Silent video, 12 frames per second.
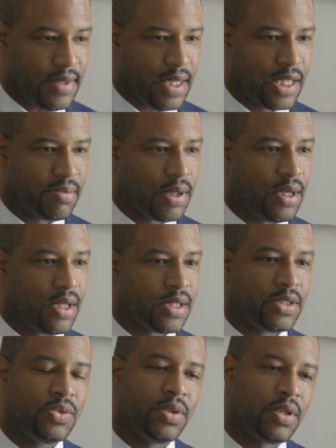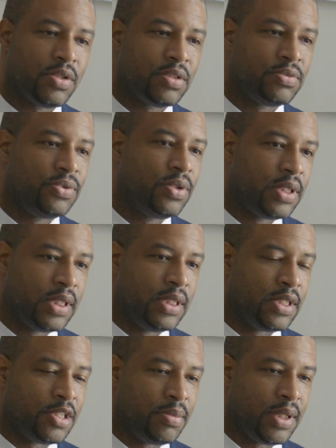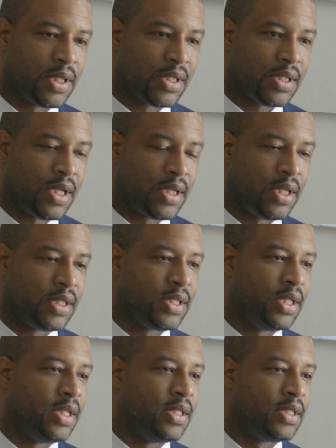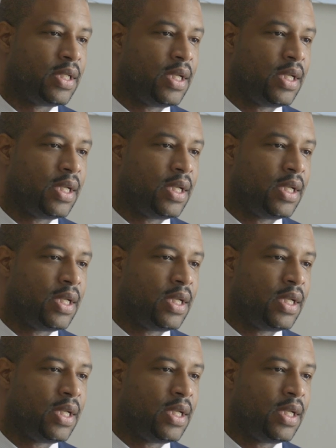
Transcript: is because in 2014, the Jamaica Stock Exchange